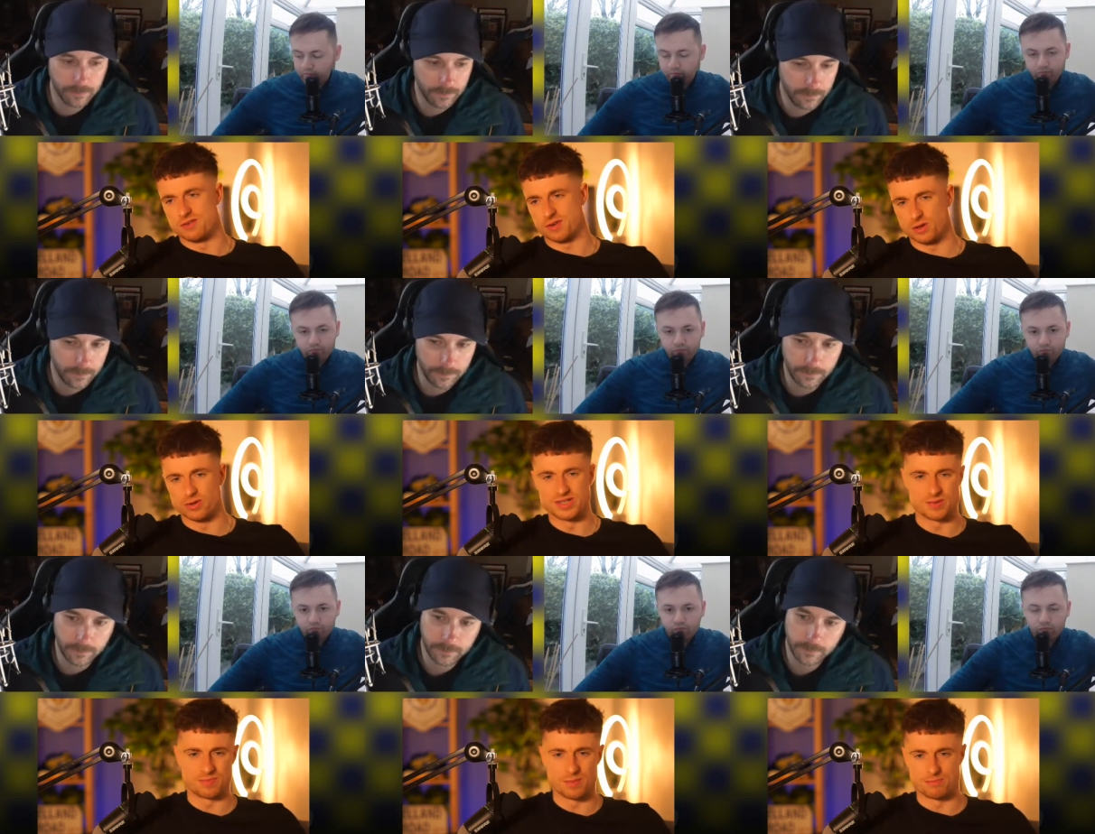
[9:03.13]
Speaker 1: difficulties
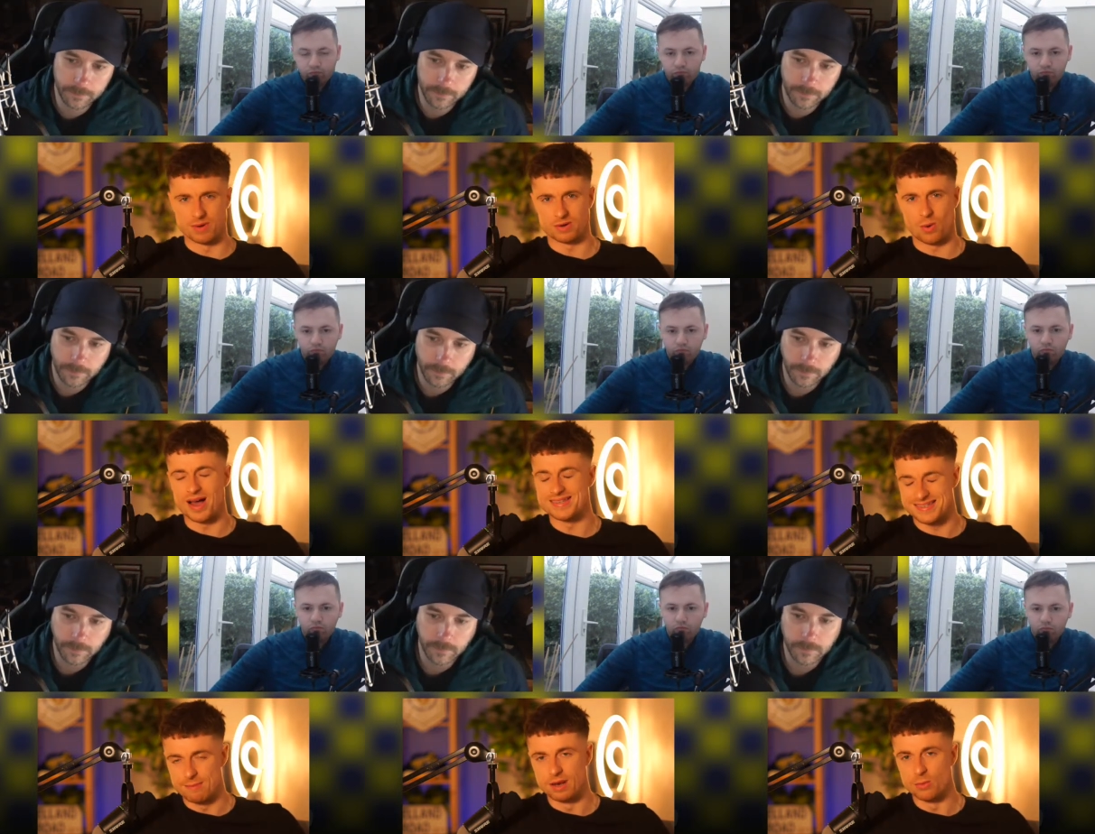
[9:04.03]
are, are, are quite
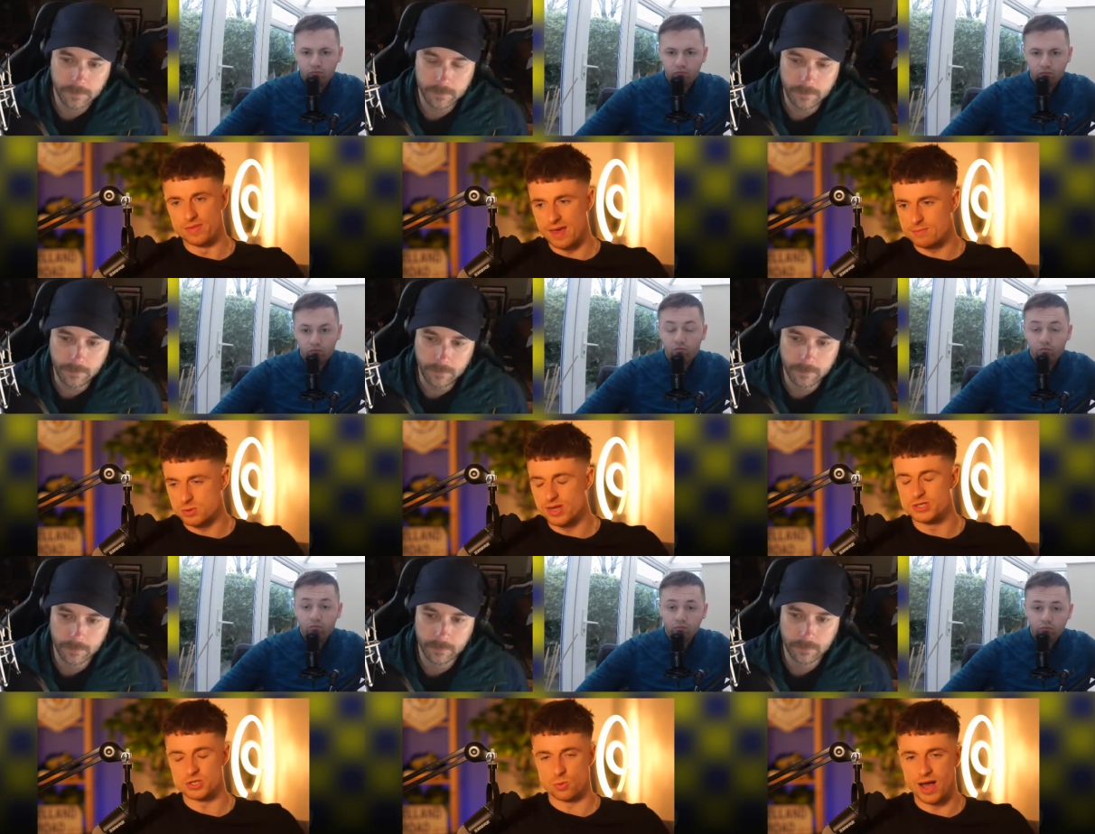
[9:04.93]
similar with
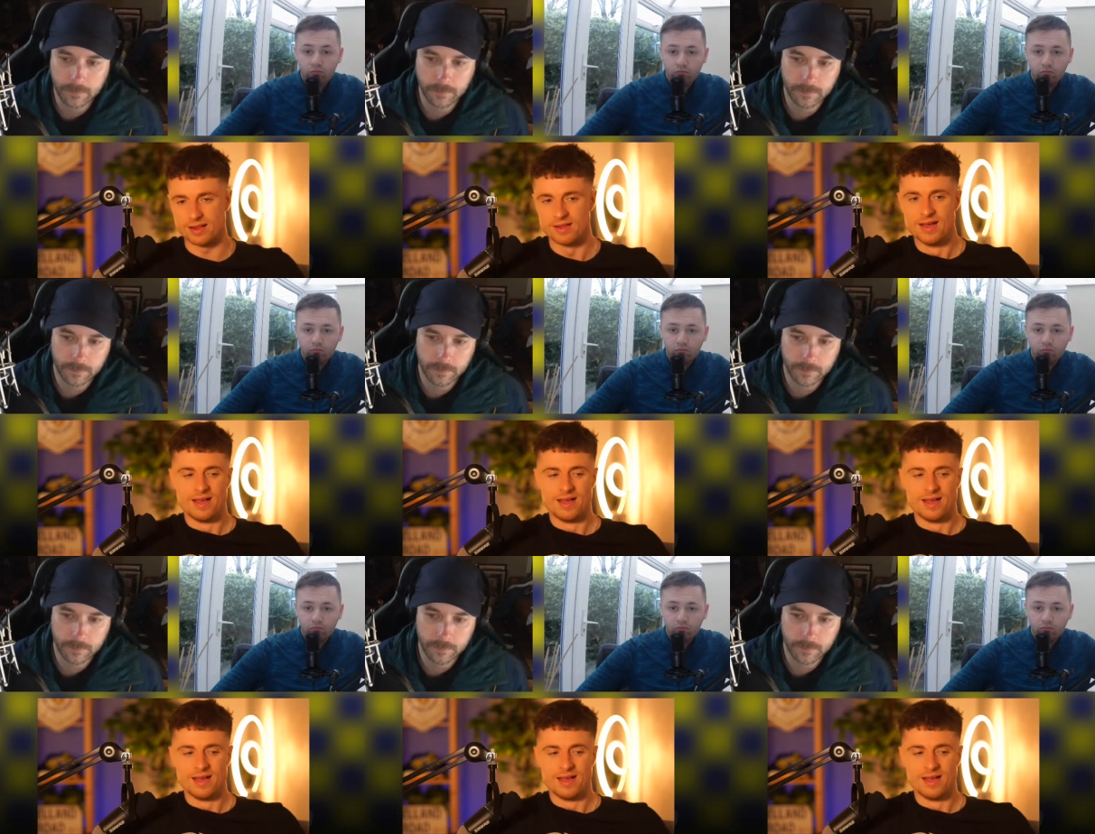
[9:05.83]
Ipswich as well,